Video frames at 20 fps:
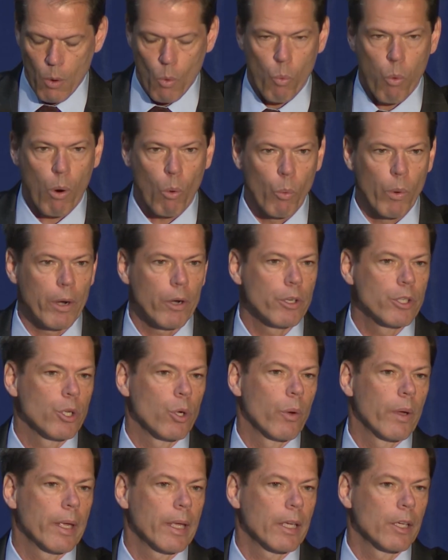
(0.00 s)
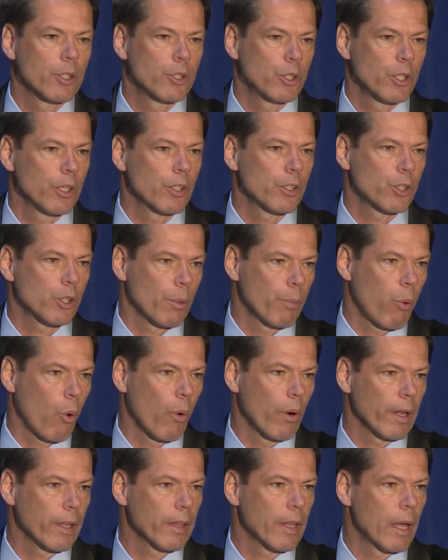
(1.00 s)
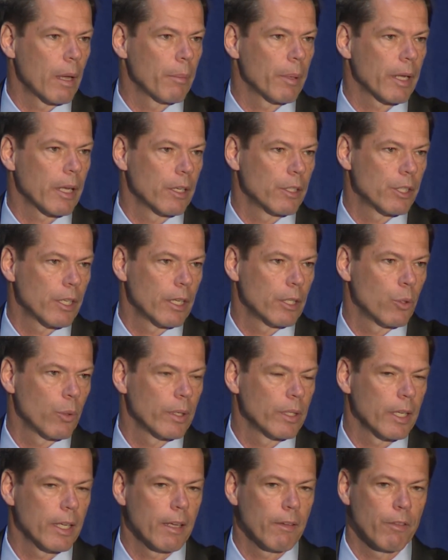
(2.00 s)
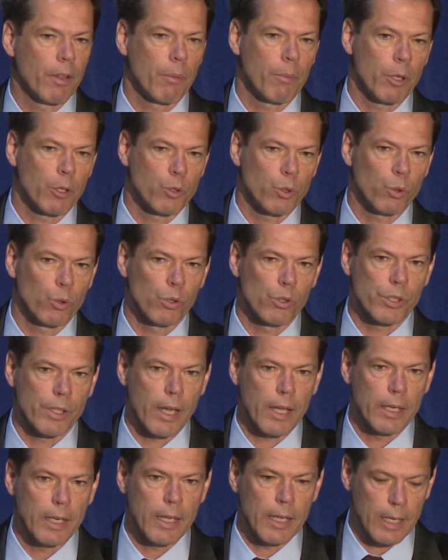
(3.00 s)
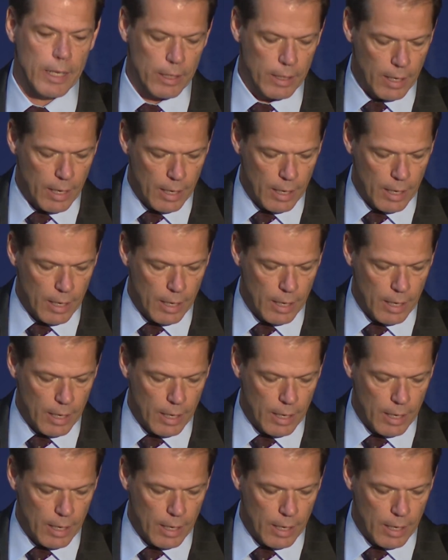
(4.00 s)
What we're doing is just supporting them and continuing to give them the tools they need